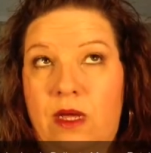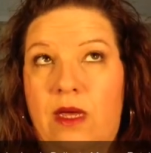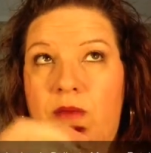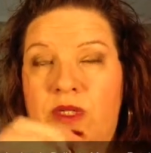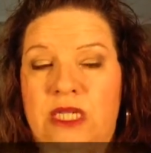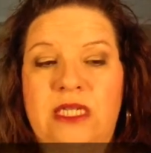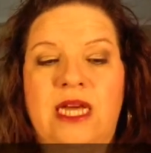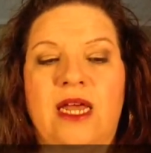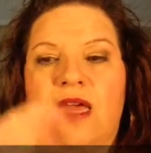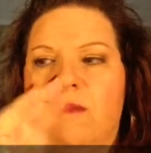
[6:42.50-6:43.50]
it was in
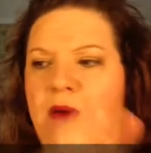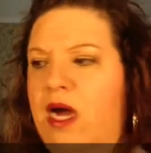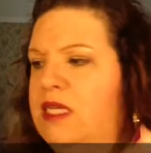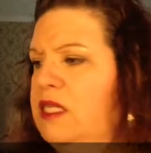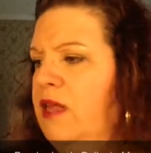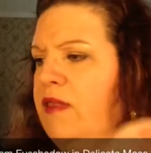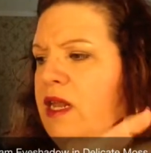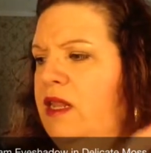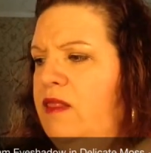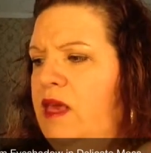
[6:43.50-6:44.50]
Delicate Moss, and
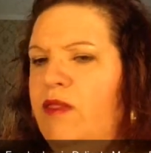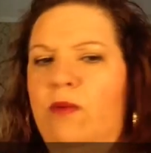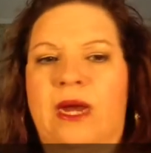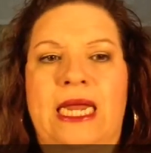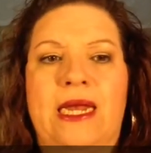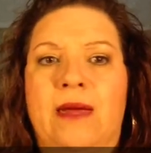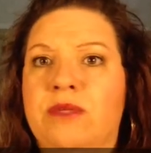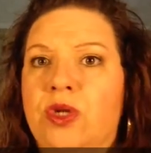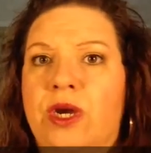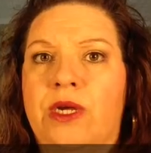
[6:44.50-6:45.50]
then the other one, I, I'm
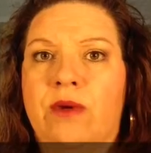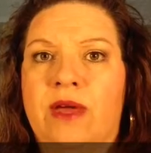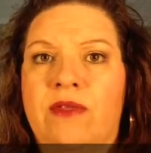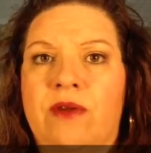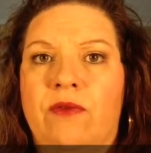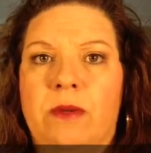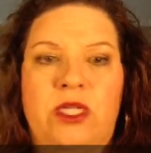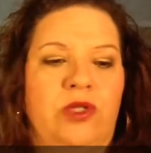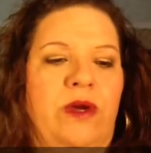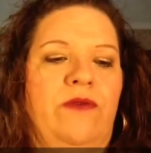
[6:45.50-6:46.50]
sorry, I don't have the
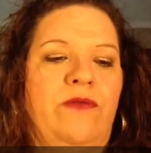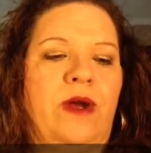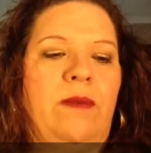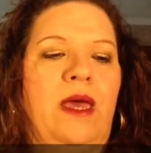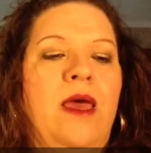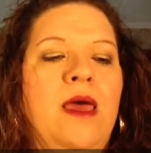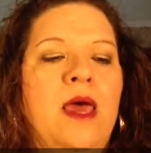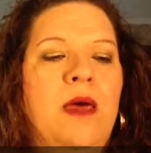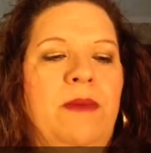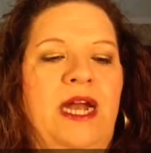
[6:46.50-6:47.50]
information right in front of me,
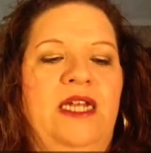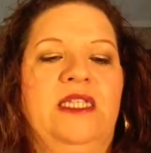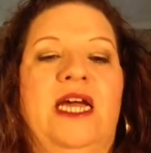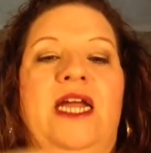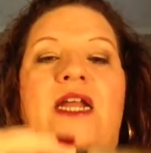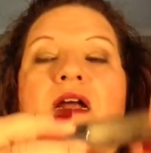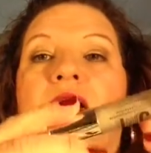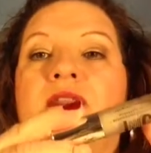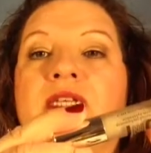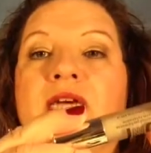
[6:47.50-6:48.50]
but I decided
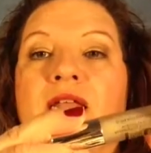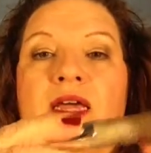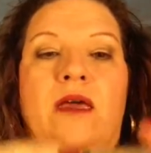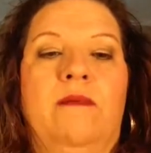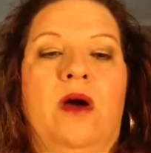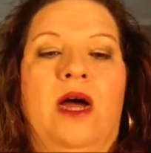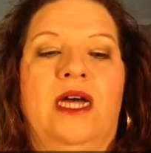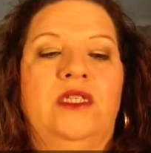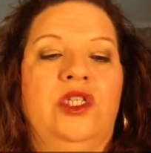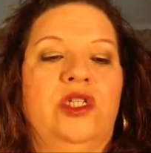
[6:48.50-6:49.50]
on the Delicate
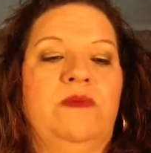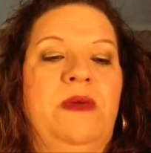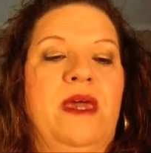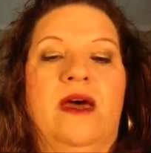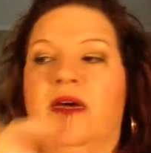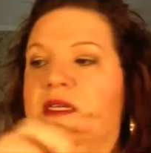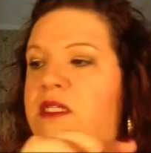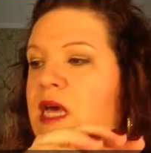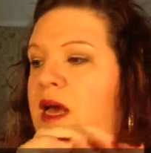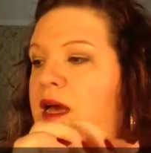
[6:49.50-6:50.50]
Moss just
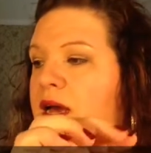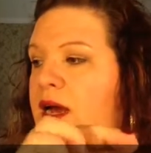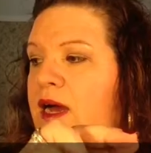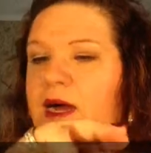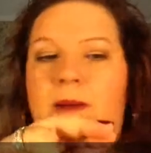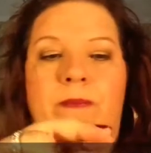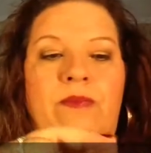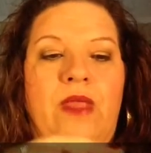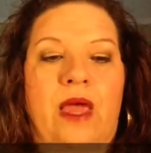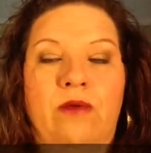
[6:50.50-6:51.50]
because um,
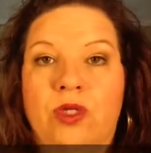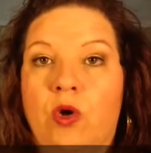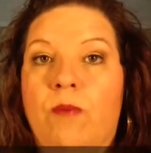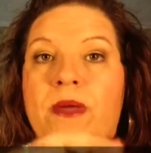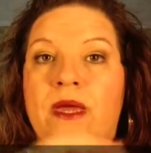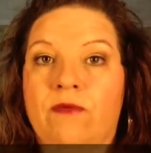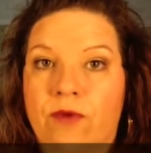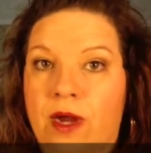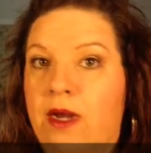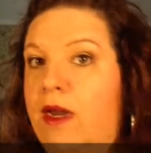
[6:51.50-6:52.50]
I was hoping
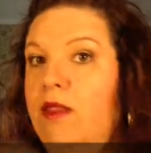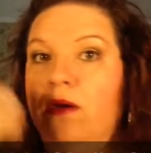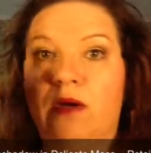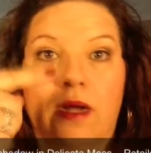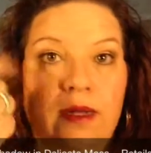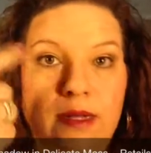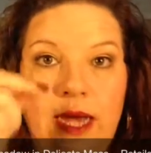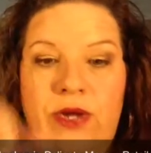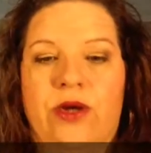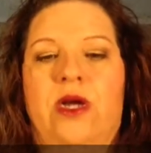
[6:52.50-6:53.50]
for another
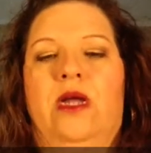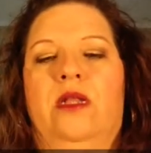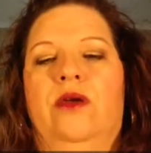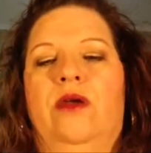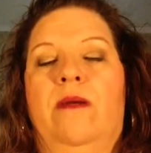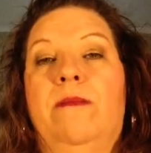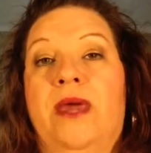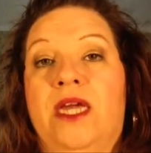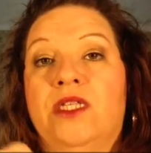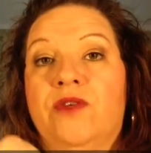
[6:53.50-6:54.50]
lighter colored
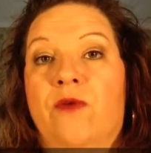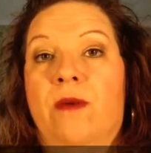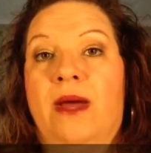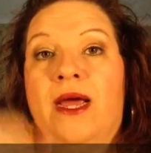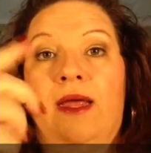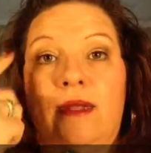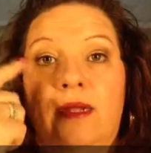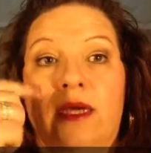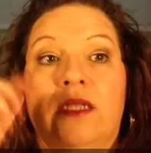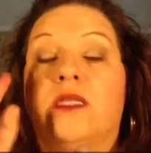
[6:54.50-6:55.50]
base for my
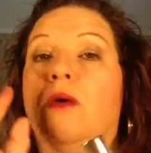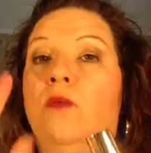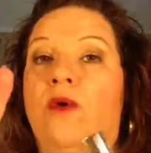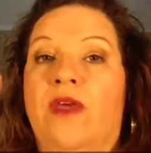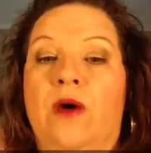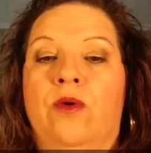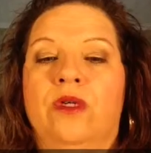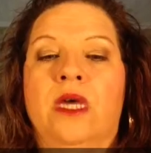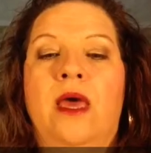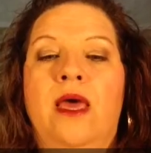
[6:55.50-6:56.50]
lids
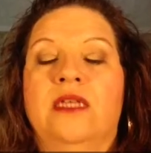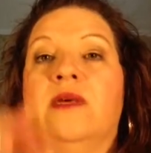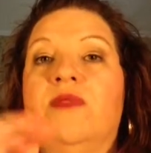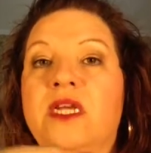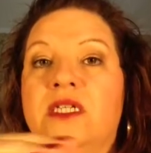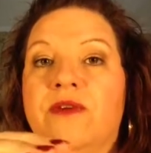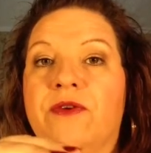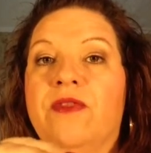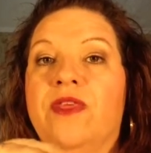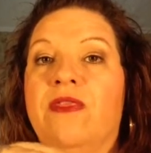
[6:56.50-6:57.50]
without something
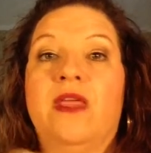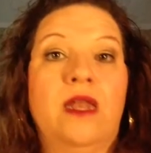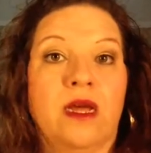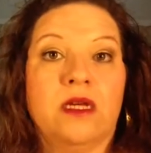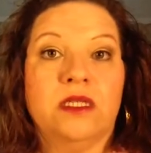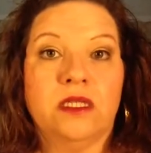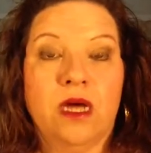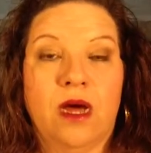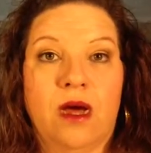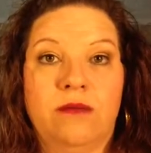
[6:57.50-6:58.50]
different than the NYX
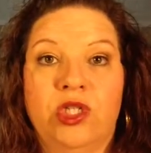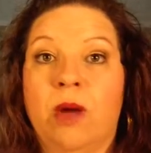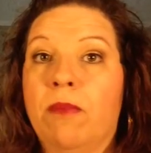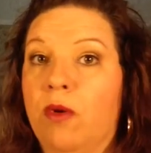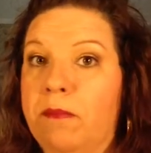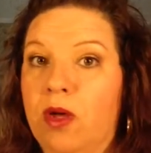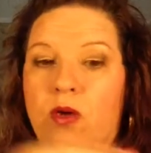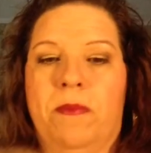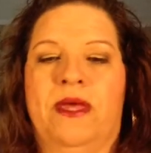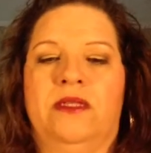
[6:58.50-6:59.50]
uh, Jumbo Milk
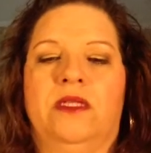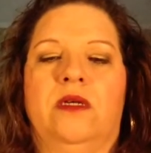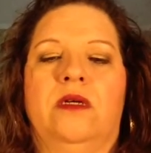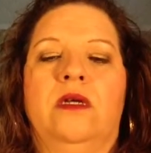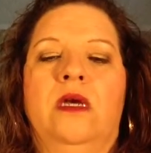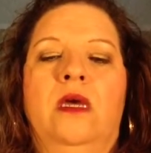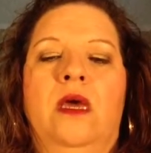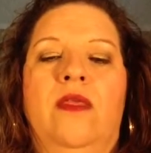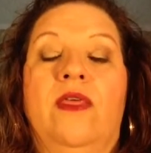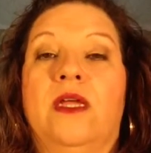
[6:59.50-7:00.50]
Pencil
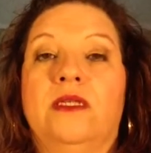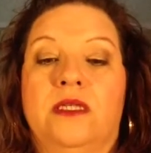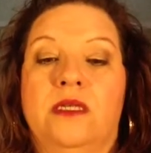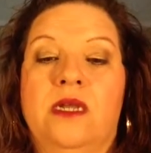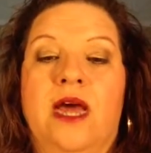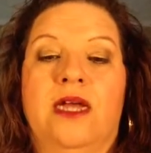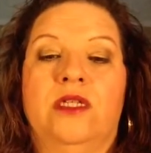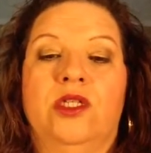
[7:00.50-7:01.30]
that's not